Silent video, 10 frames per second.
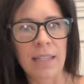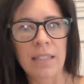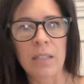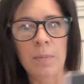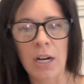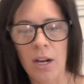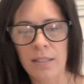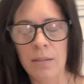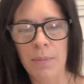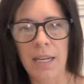This has been
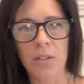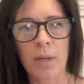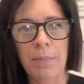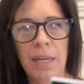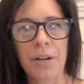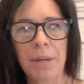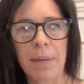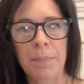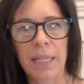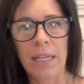awesome because when I'm carrying
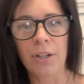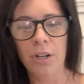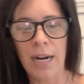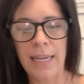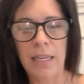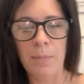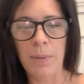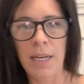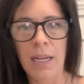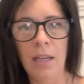my planner, I keep
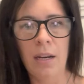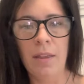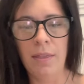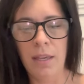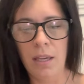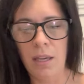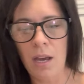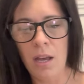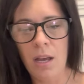it in the